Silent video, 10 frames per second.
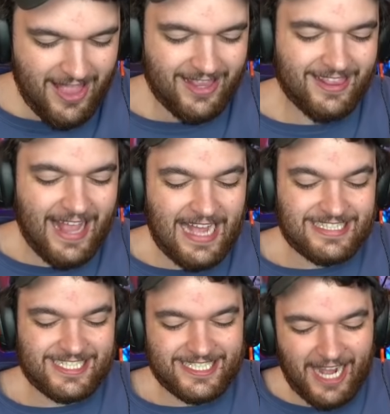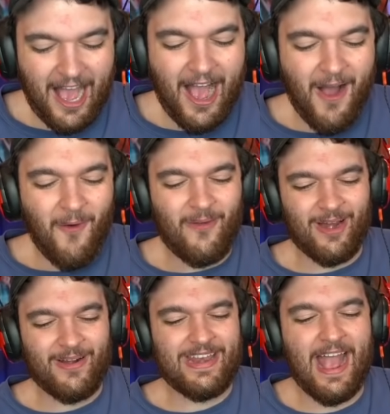Let's go! We
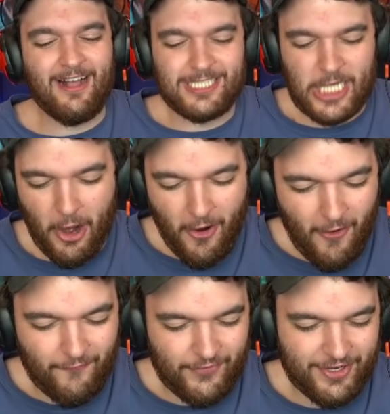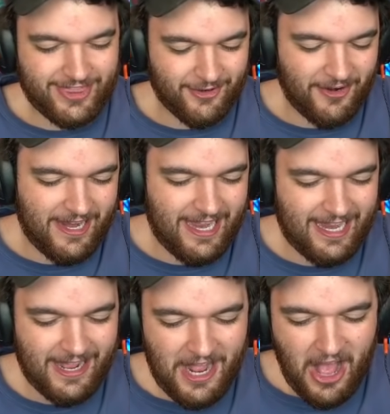are now two for
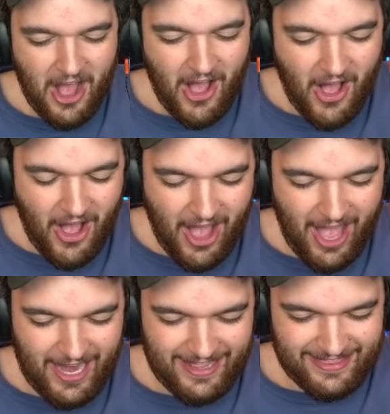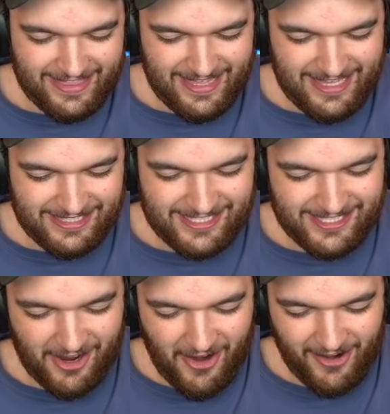three on these
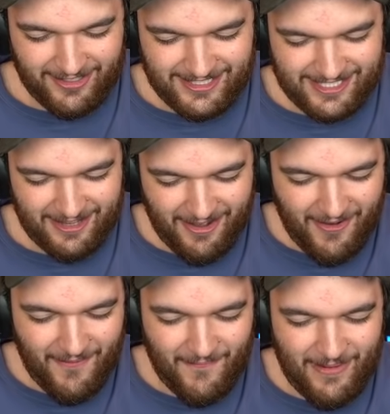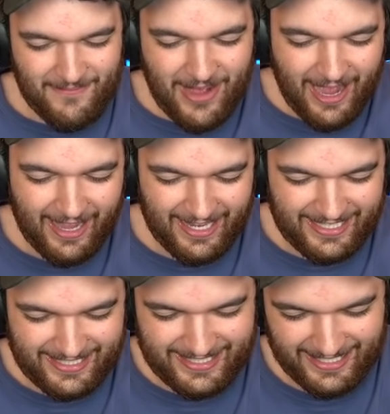Zards. Oh my
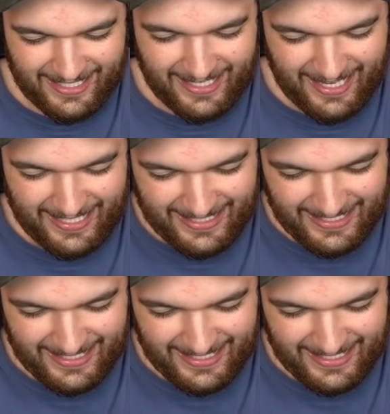god.